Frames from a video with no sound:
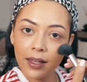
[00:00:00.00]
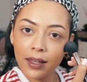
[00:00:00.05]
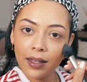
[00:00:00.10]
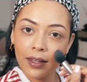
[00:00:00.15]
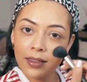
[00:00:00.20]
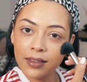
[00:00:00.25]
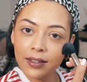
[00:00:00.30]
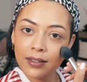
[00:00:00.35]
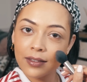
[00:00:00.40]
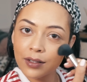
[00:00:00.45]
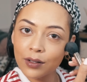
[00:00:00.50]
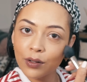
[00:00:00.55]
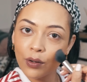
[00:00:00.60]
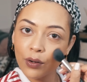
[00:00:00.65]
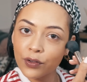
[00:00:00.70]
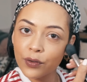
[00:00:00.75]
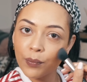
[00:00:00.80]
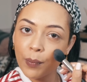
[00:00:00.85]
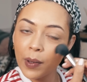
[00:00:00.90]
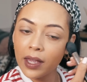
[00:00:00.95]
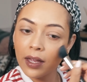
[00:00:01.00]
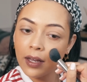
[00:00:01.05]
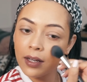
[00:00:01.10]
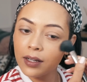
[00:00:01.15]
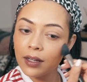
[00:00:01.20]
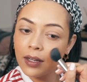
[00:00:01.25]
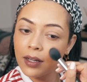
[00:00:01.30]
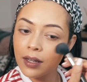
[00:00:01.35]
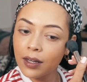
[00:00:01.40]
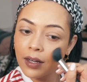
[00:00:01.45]
in this gloss
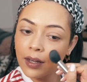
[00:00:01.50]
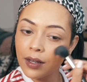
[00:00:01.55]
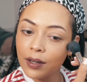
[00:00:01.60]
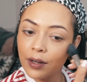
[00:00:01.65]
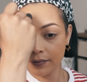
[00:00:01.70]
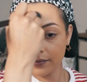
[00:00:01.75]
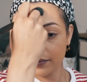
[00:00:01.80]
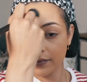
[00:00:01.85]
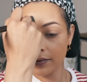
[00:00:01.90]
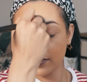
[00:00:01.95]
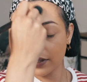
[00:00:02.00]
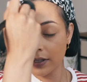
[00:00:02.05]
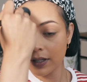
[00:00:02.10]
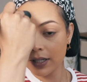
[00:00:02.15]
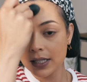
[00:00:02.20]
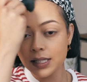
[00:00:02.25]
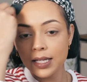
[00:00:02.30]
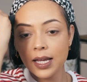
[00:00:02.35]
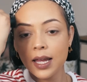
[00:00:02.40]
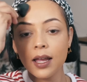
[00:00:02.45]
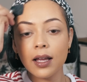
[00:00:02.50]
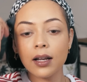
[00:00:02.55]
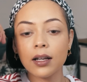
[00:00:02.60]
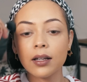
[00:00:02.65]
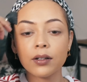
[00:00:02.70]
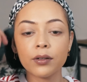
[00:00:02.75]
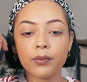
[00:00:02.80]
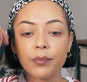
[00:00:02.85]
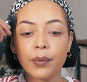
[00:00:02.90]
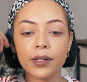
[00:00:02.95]
paint. I'm gonna take a
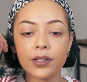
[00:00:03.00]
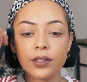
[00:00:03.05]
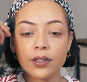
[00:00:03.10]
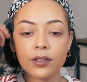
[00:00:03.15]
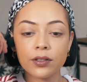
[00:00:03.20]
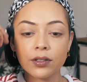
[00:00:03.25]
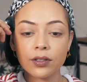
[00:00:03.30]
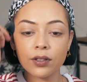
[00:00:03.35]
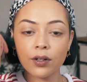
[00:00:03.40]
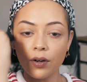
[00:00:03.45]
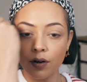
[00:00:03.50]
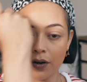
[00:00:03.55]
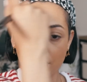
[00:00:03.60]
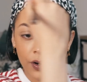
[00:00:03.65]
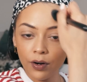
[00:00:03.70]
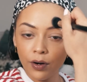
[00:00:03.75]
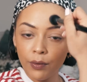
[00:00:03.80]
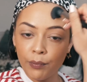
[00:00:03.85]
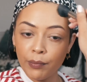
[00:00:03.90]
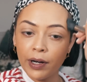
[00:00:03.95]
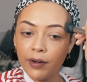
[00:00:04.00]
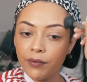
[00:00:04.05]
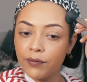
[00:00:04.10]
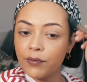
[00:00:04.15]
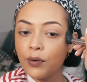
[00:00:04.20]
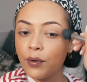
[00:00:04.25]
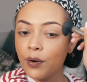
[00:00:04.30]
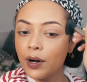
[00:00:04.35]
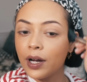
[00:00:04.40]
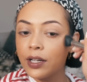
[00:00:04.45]
little bit on my
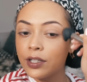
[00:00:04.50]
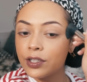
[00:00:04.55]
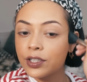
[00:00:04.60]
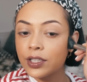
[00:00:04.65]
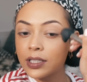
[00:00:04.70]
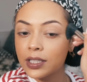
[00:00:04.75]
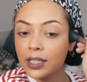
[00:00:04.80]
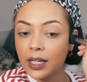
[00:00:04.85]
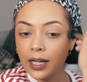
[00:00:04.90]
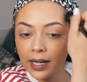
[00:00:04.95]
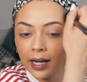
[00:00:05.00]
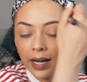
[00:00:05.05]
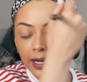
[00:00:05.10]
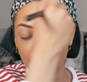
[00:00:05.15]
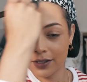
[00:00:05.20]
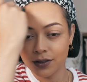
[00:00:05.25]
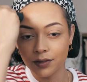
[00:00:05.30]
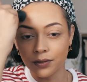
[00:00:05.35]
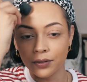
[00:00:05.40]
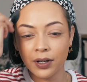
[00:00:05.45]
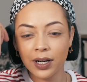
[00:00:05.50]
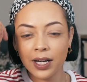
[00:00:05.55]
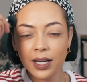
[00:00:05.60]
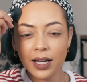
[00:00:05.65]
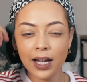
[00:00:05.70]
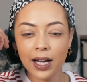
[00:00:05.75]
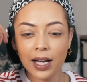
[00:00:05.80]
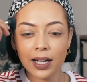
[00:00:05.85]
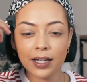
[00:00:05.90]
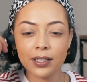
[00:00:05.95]
forehead just to connect it all.
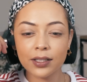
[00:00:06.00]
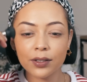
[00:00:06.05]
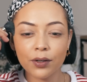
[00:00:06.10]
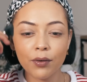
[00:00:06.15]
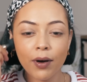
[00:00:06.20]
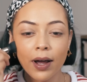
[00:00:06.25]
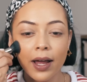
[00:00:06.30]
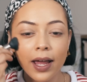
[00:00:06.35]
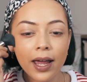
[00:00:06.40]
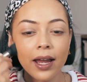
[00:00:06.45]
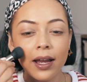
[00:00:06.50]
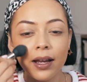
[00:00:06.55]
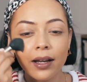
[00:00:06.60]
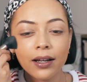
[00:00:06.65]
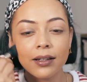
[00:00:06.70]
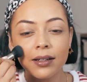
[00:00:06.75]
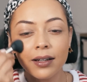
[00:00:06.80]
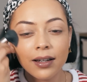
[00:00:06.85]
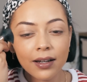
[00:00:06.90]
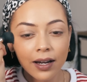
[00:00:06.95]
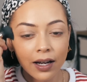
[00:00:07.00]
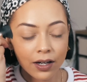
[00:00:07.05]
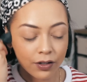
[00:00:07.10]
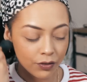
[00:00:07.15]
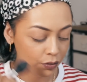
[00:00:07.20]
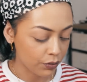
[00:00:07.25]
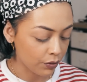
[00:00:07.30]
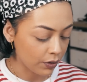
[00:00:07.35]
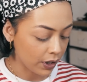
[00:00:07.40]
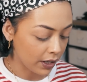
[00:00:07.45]
And it's quite a
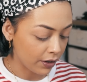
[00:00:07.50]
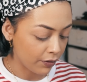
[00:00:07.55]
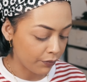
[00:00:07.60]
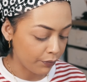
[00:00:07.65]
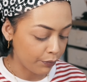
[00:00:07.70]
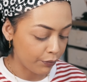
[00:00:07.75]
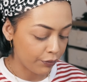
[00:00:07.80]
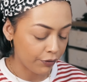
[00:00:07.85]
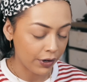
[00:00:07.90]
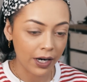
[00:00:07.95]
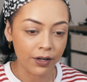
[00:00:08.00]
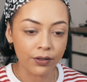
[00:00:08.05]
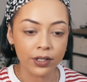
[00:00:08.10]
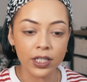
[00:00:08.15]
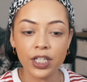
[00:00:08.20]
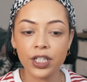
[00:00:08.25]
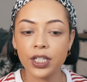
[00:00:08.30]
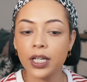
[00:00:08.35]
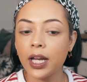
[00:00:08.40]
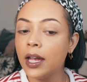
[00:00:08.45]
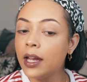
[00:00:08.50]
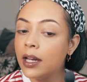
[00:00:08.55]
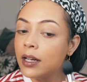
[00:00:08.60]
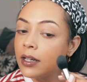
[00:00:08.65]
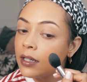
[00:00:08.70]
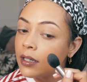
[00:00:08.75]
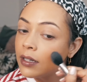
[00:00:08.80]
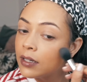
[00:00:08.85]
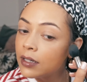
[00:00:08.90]
natural kind of browny shade.